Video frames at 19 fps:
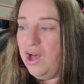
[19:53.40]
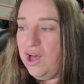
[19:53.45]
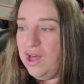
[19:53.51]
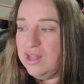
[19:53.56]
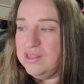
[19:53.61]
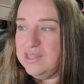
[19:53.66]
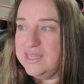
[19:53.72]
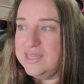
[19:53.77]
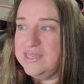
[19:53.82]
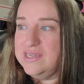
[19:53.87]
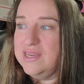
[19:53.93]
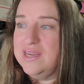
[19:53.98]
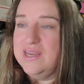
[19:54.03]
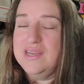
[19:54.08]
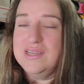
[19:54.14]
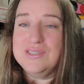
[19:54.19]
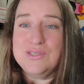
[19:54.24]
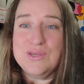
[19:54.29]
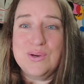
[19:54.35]
all in.
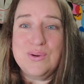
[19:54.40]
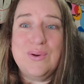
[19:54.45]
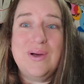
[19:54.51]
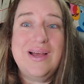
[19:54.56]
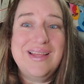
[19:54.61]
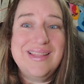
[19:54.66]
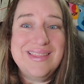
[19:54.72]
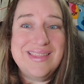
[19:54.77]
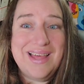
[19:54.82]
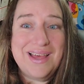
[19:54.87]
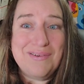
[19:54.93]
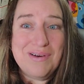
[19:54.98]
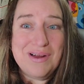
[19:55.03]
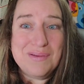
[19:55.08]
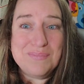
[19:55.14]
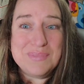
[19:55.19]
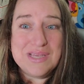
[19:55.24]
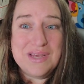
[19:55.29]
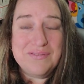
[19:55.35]
So that
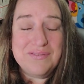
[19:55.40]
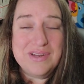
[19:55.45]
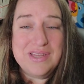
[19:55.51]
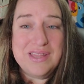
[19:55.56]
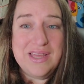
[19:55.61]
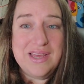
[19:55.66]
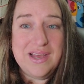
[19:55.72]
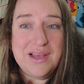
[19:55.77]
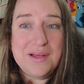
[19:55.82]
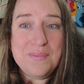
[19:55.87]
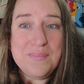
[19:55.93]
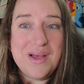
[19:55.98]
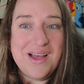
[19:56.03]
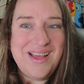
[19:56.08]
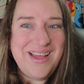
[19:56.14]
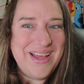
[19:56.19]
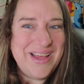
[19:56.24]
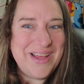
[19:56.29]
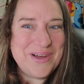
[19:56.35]
wraps everything up. I
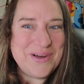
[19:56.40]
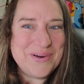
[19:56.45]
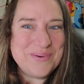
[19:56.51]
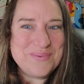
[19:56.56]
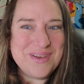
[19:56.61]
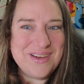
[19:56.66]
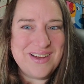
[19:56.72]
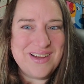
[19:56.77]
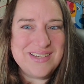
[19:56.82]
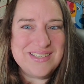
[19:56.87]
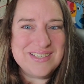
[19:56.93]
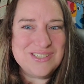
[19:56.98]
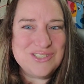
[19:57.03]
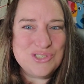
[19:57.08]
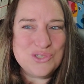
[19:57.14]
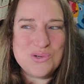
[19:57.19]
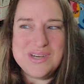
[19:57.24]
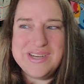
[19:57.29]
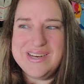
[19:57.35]
hope you guys
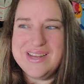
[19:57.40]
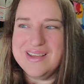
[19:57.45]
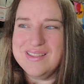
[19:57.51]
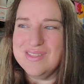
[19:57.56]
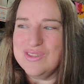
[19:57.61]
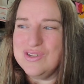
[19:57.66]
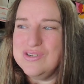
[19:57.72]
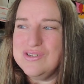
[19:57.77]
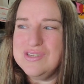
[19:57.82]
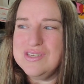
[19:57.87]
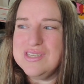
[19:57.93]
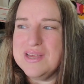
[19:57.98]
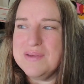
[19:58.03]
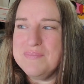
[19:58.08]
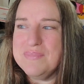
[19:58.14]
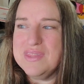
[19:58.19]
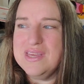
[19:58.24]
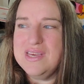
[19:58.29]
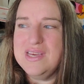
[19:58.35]
enjoyed and learned
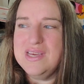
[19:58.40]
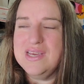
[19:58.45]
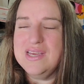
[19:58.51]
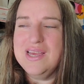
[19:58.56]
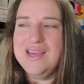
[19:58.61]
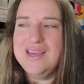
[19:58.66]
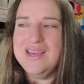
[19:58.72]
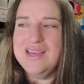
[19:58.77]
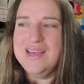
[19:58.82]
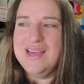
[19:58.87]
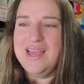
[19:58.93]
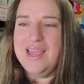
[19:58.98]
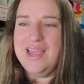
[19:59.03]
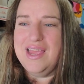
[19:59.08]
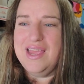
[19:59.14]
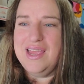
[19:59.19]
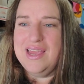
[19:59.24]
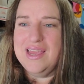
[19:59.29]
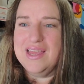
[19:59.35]
something,
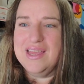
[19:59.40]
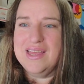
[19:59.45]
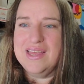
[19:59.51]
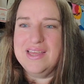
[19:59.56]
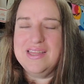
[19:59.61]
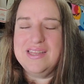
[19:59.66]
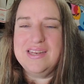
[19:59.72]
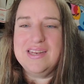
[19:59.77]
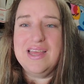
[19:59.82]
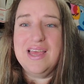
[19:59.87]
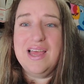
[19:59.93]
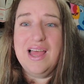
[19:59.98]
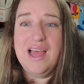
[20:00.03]
and